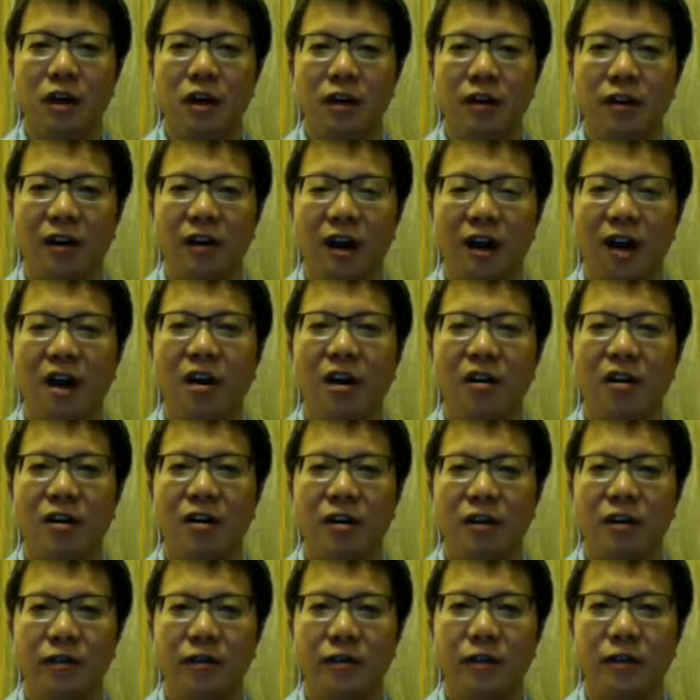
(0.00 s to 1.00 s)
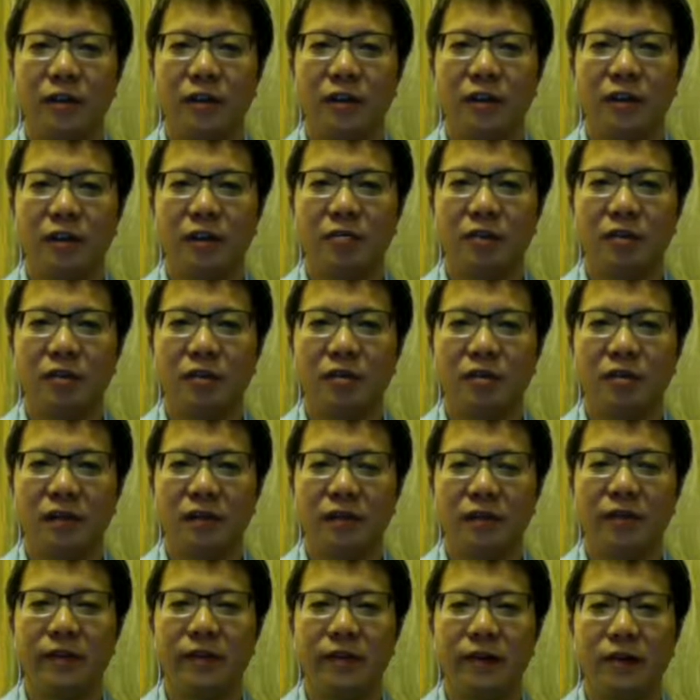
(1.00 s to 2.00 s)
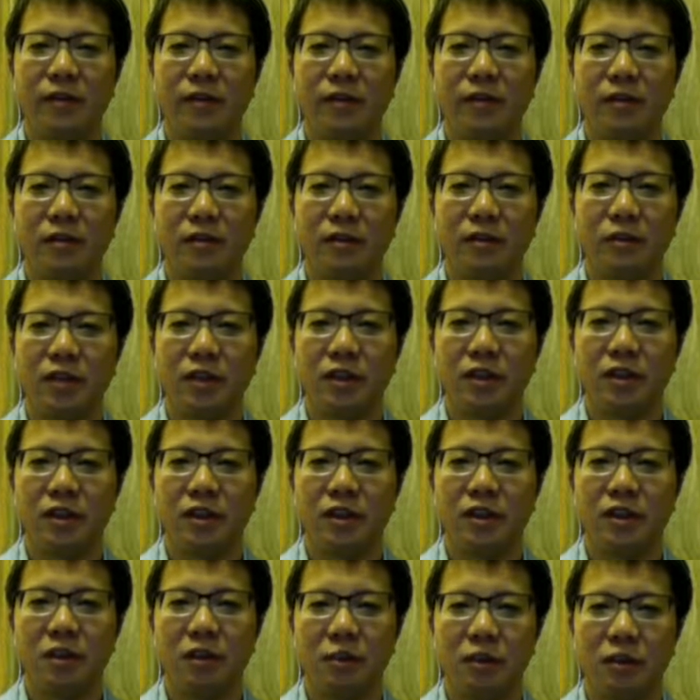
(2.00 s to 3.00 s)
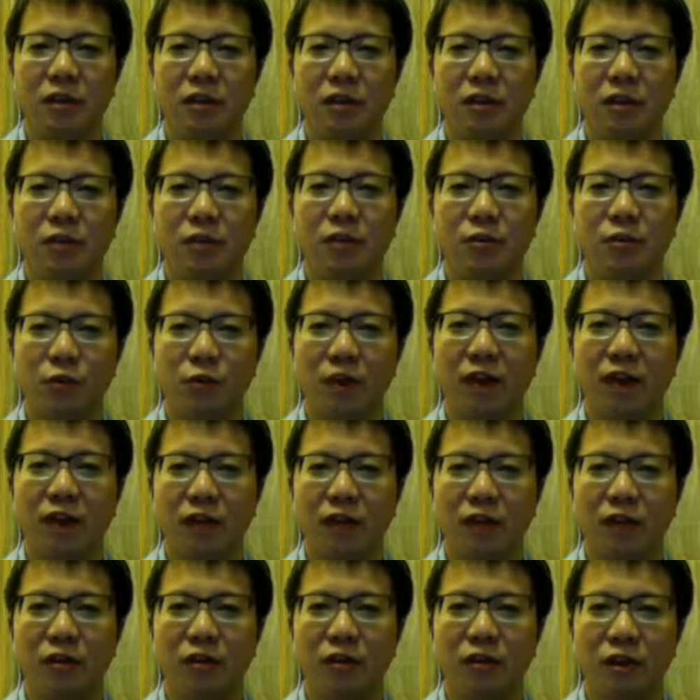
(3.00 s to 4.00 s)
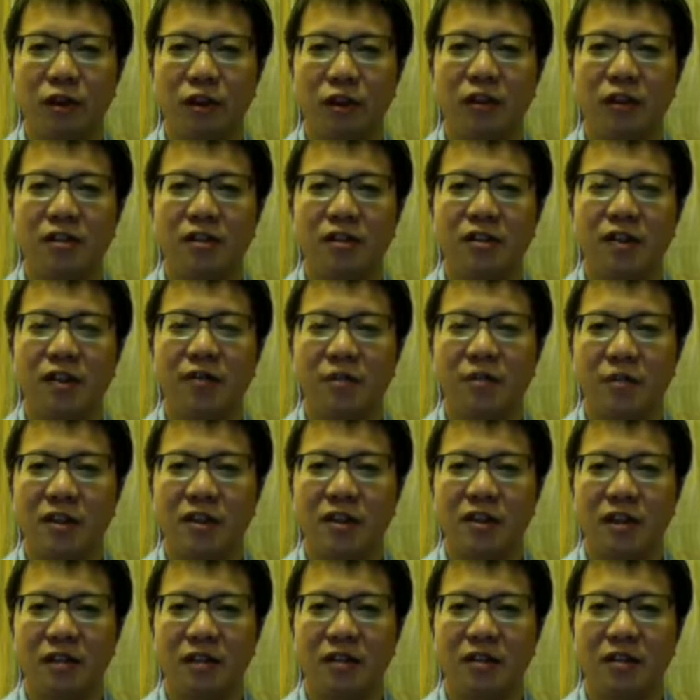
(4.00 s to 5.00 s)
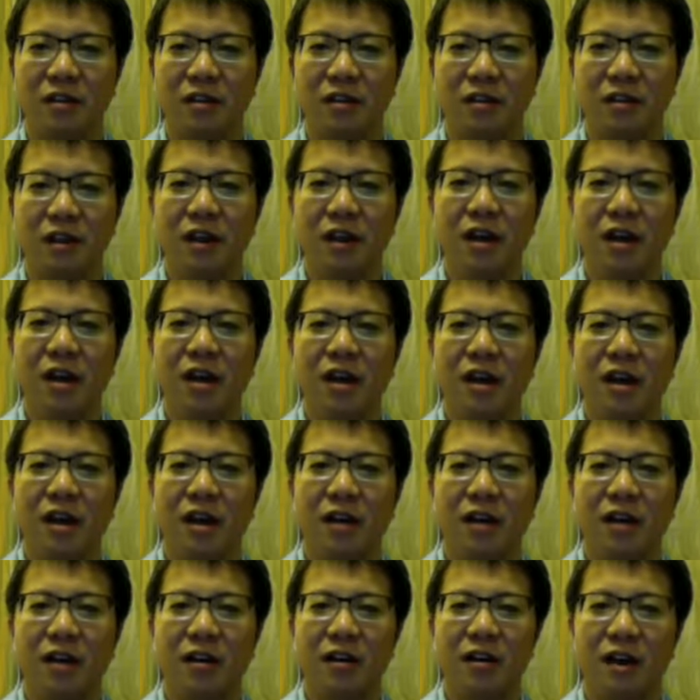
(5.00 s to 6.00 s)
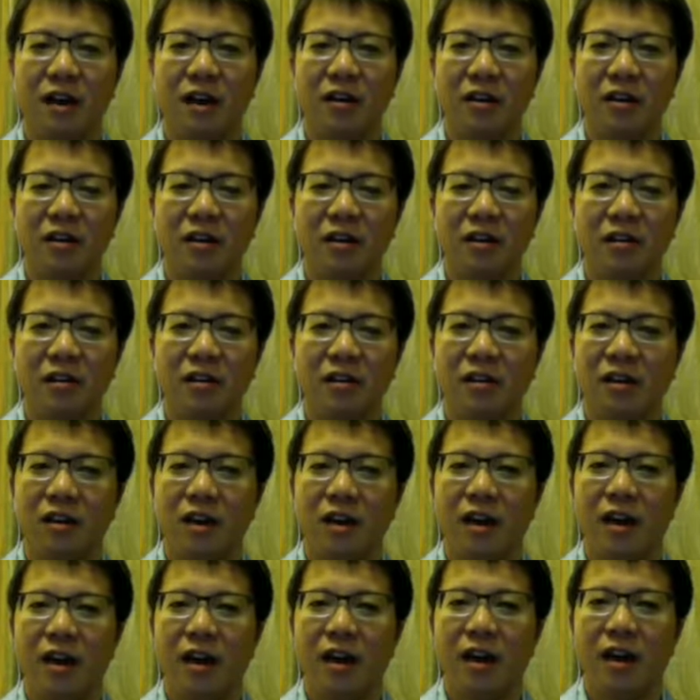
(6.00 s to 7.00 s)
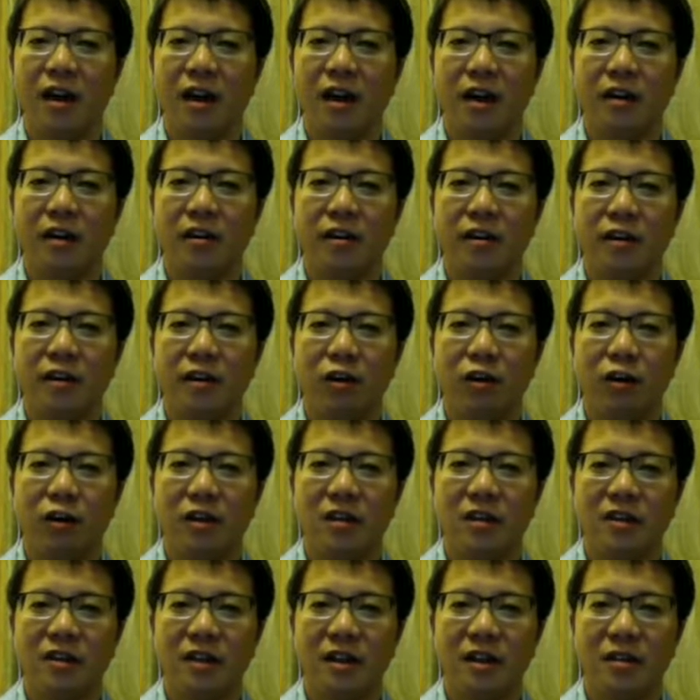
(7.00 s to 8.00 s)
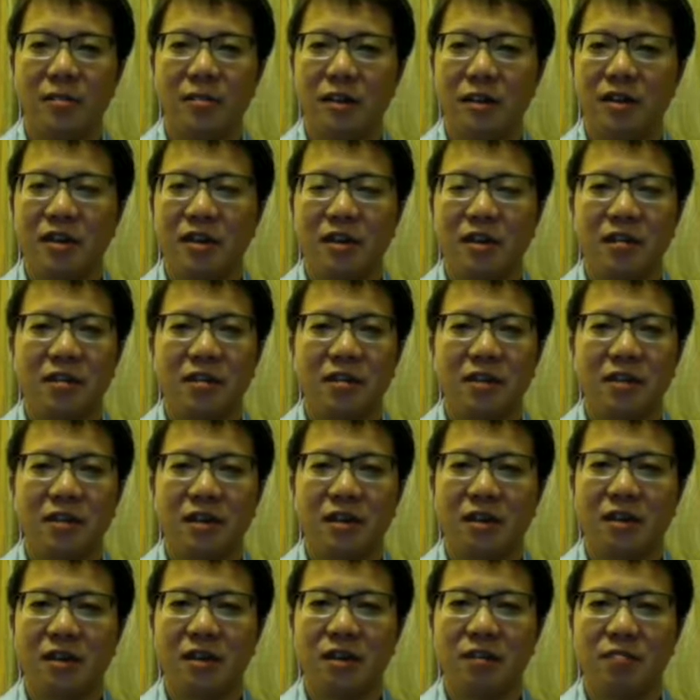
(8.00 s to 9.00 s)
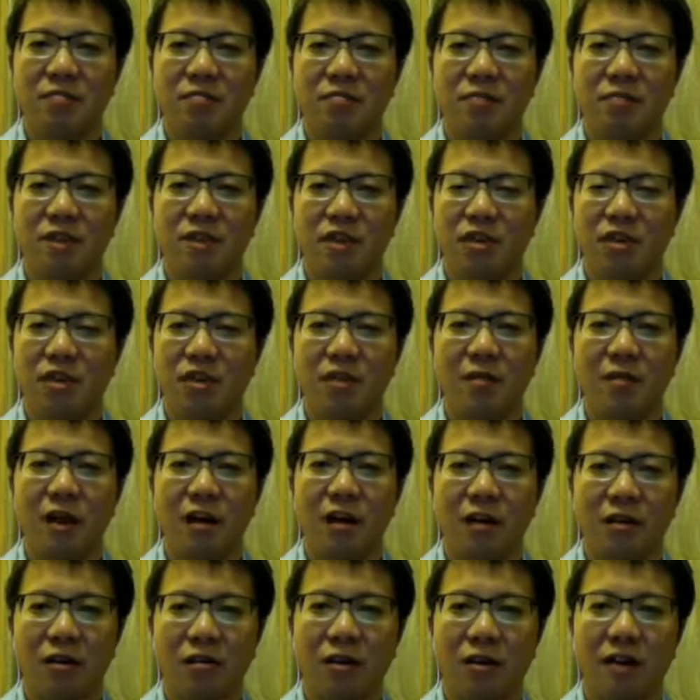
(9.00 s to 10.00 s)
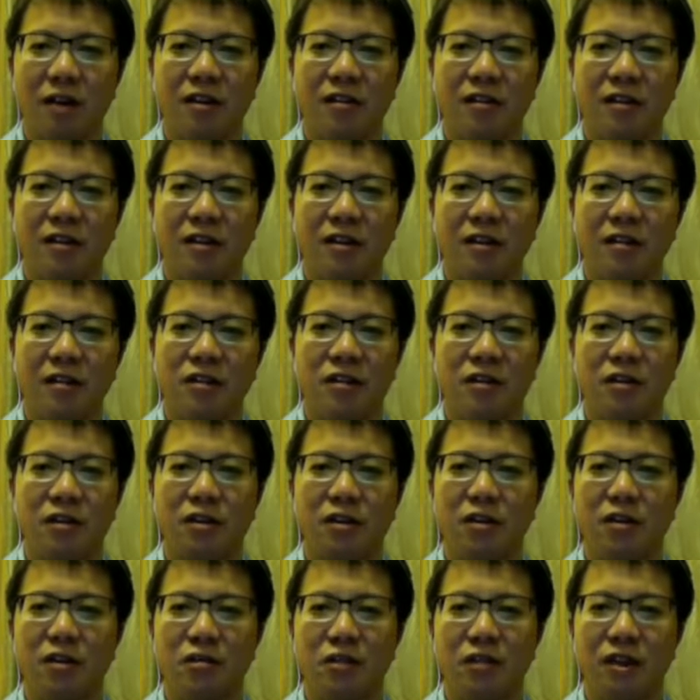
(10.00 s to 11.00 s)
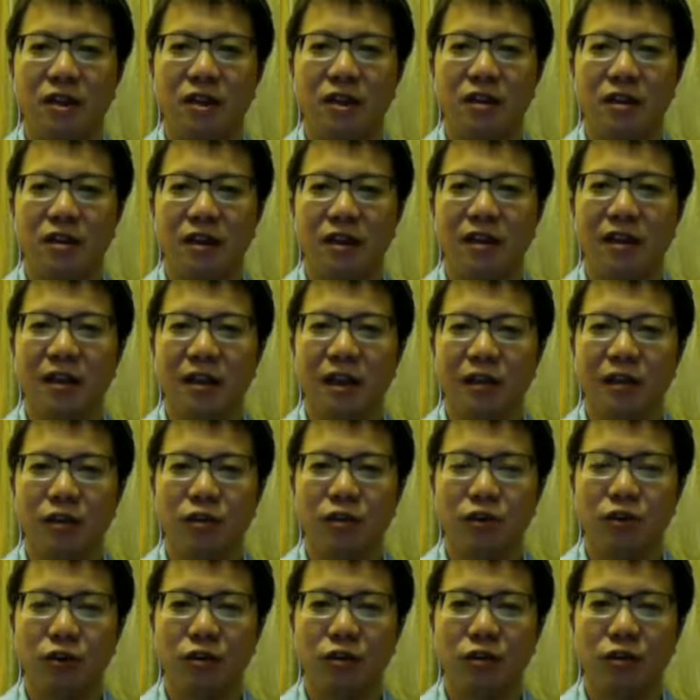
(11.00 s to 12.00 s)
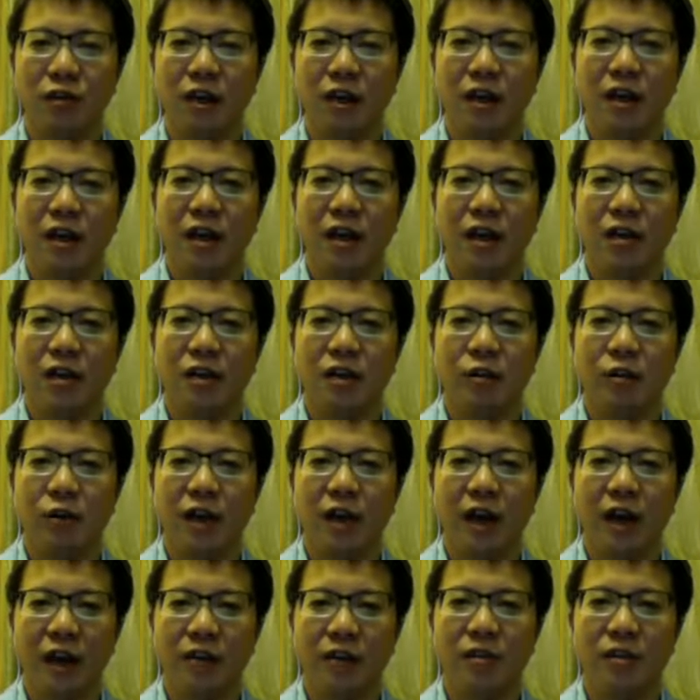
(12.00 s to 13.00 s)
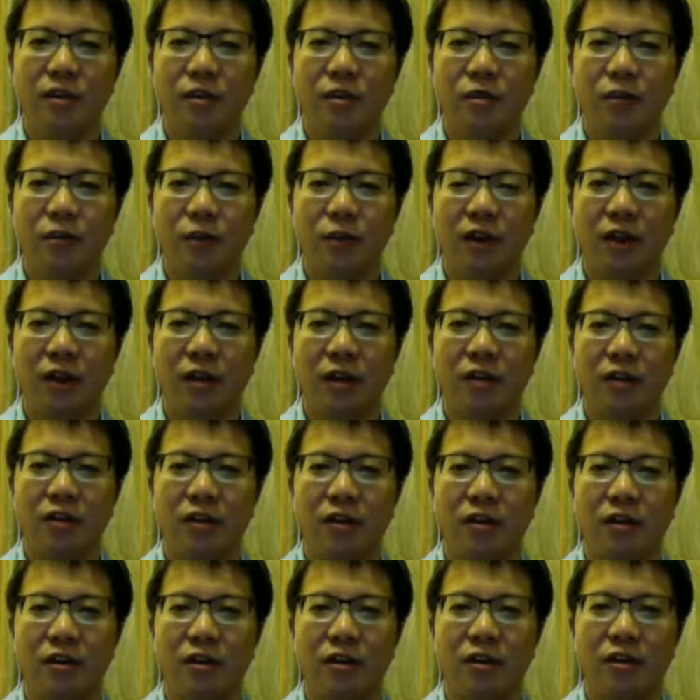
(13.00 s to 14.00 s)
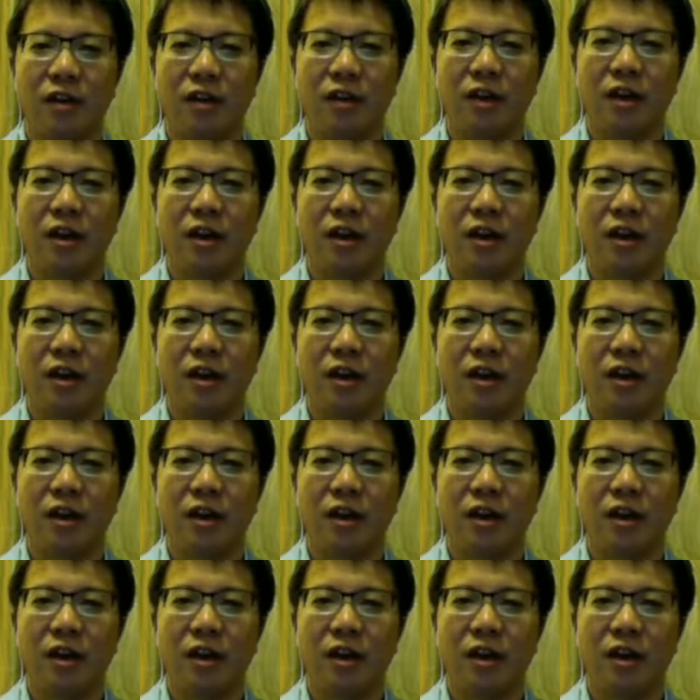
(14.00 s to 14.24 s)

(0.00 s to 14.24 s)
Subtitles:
hard for the government to defend, whether the GDP growth really, hit the 7% targets. And honestly, I mean, since the stock market crisis, in late June, we haven't really heard